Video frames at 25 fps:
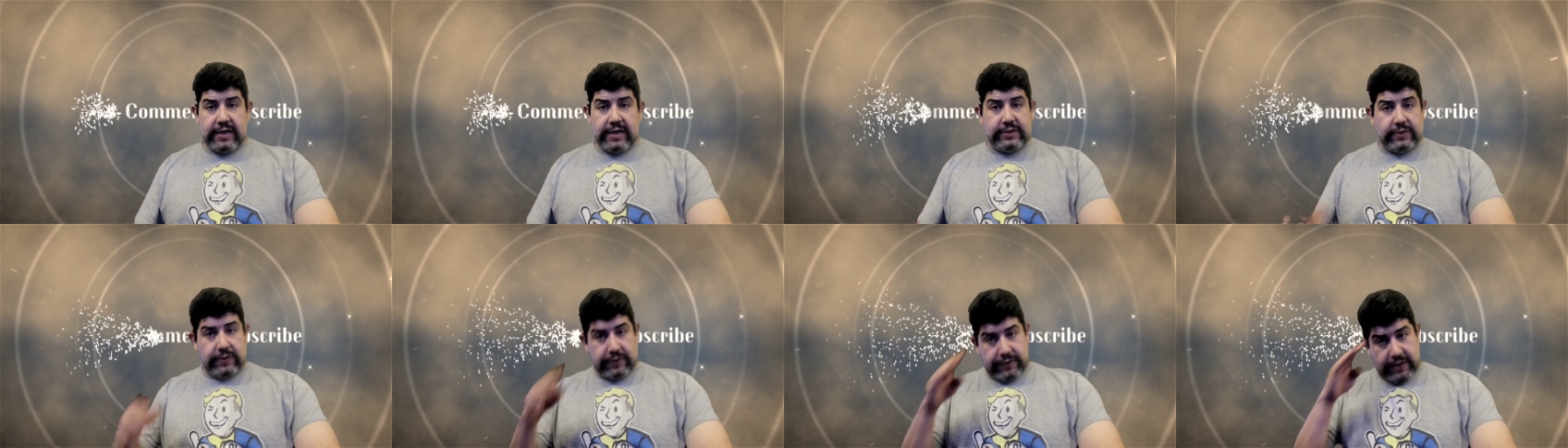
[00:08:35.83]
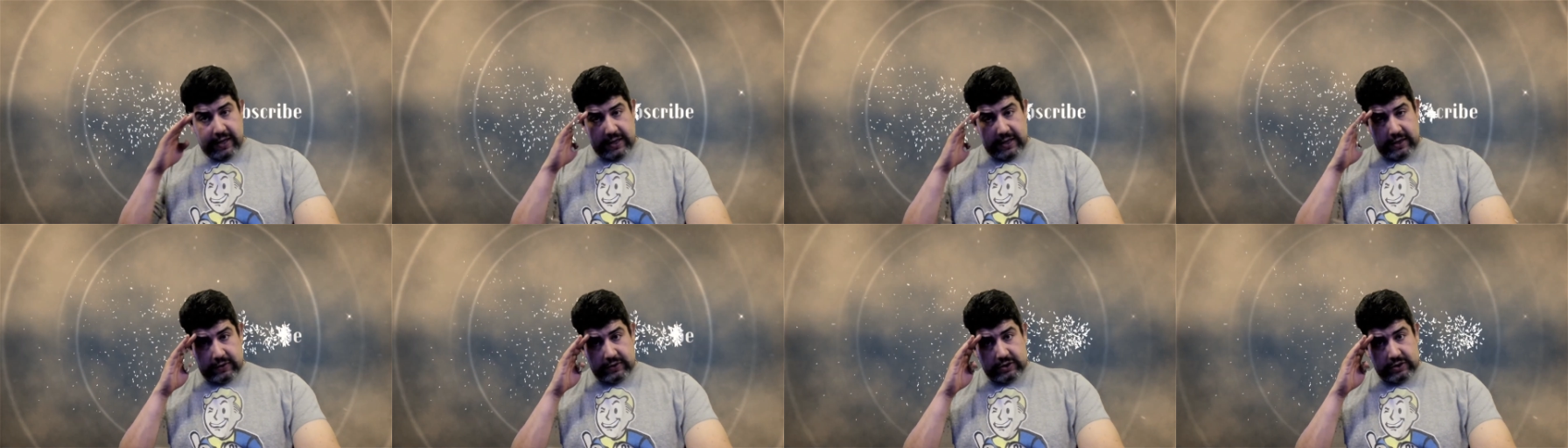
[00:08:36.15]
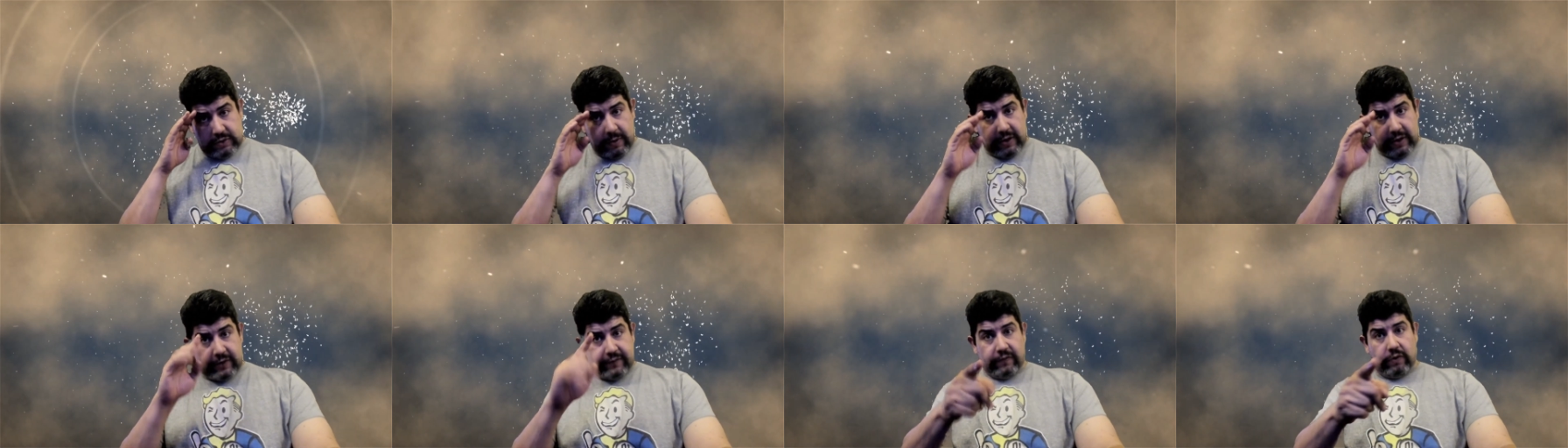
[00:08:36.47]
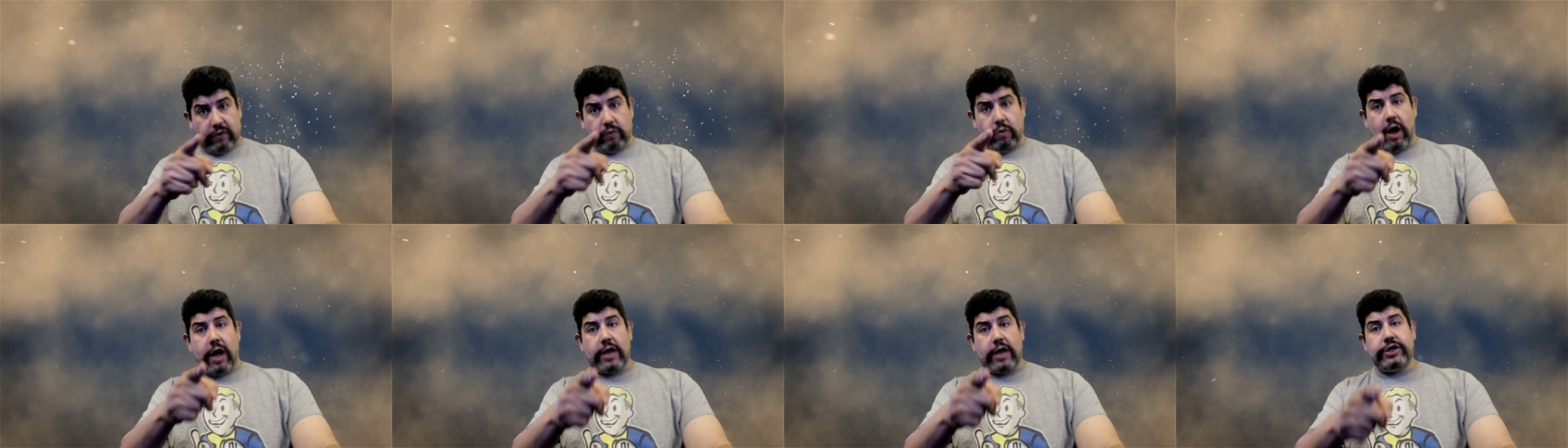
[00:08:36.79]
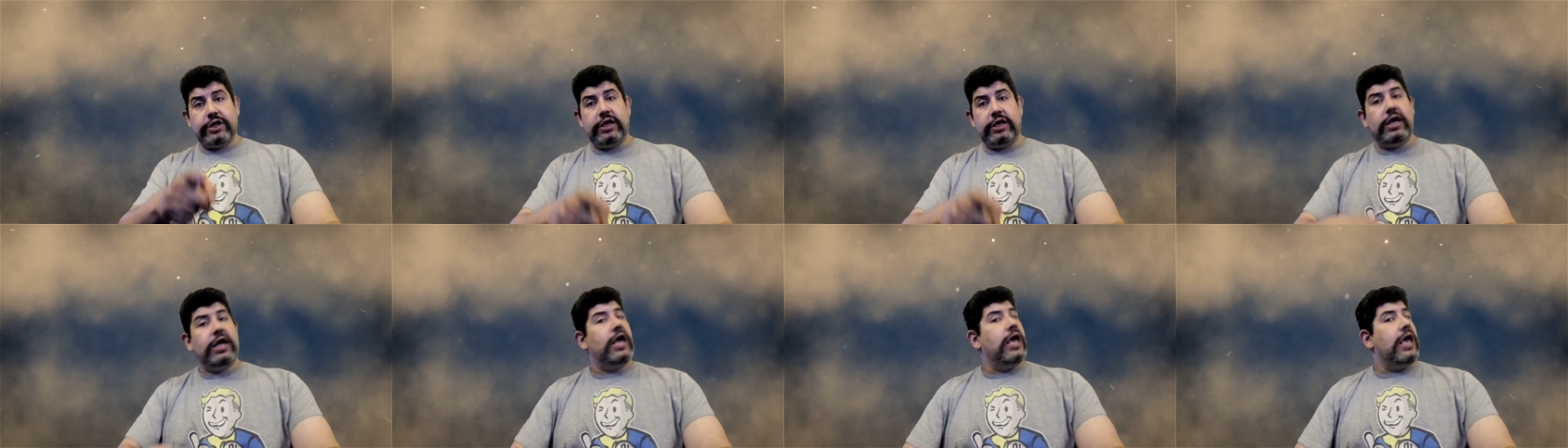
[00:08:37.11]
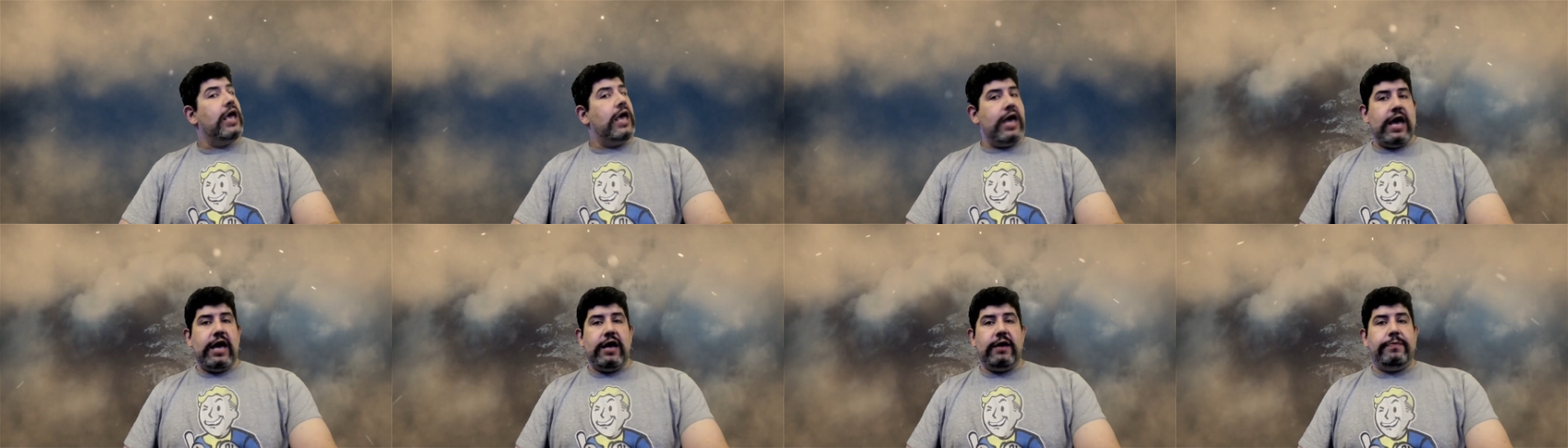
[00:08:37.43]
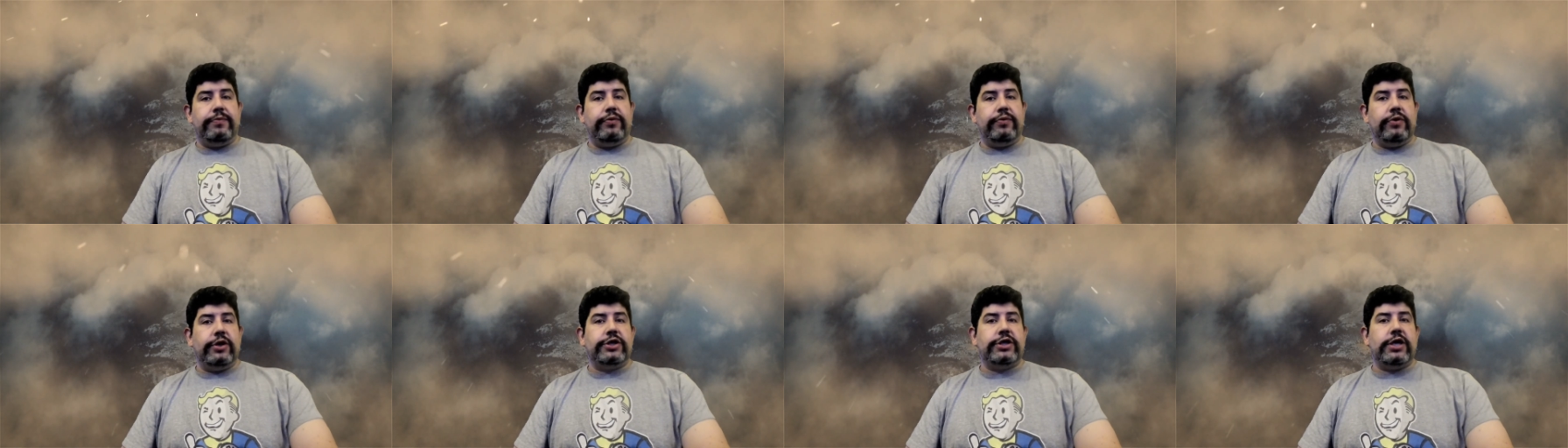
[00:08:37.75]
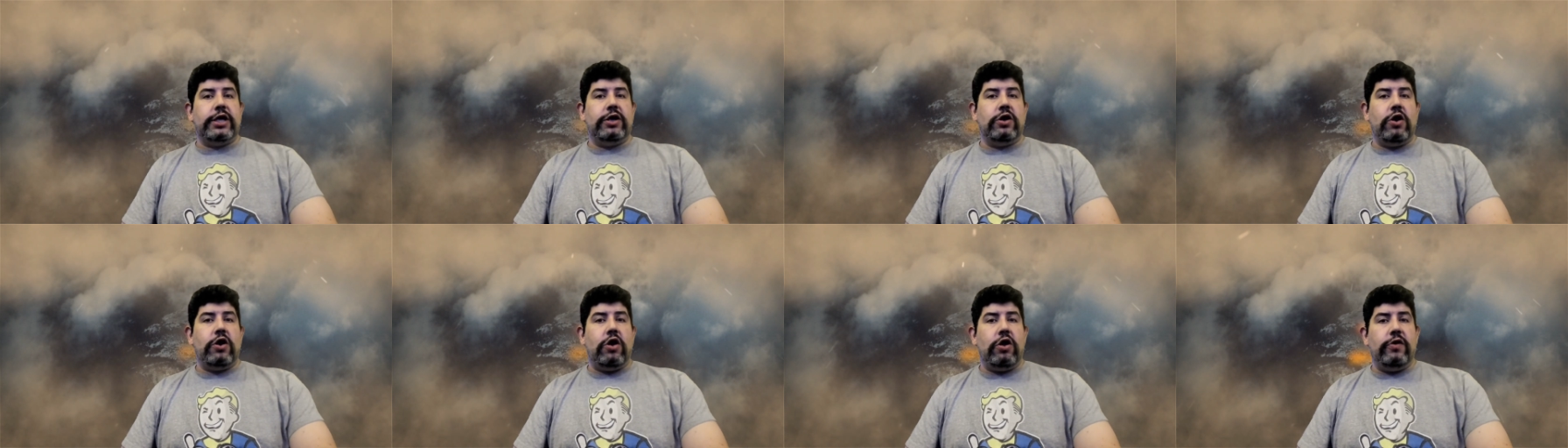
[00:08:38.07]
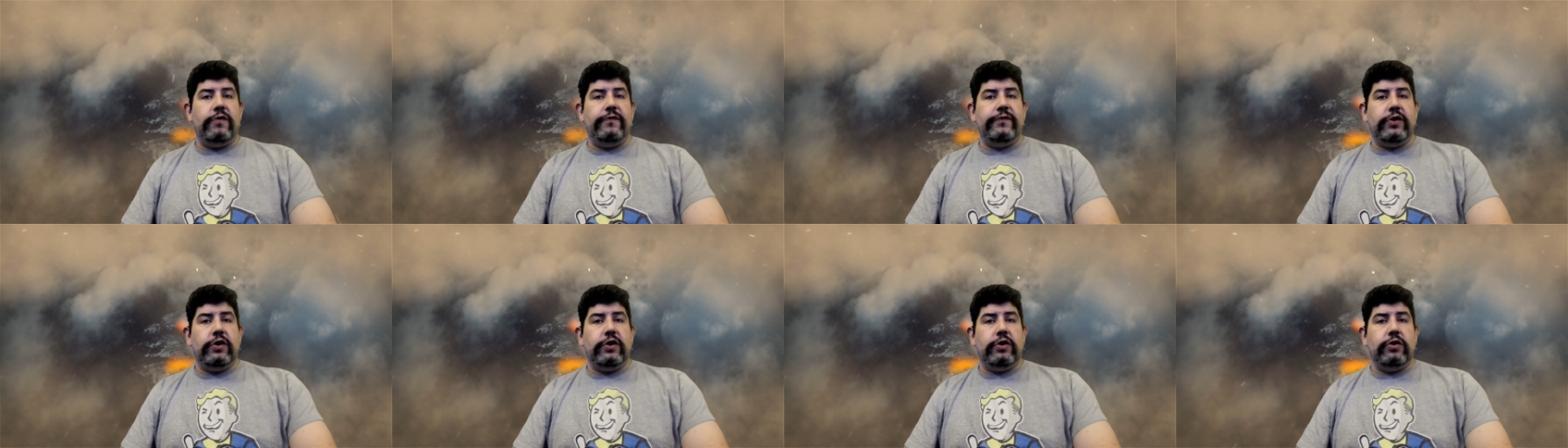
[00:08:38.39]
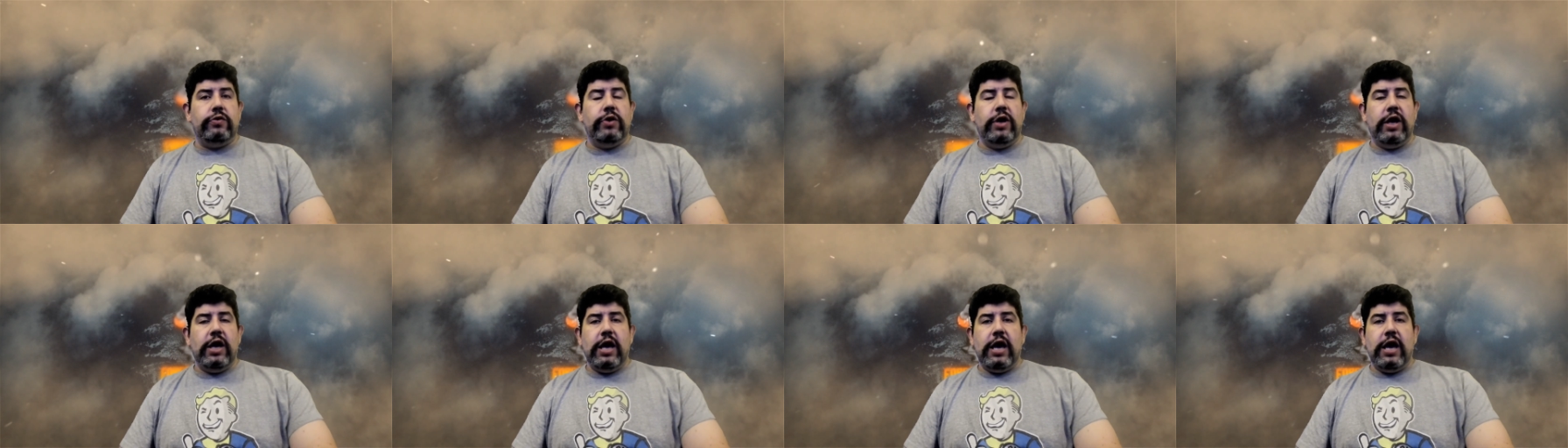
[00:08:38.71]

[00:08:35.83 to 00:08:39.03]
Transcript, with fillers: So thank you so much for watching. I appreciate all of you.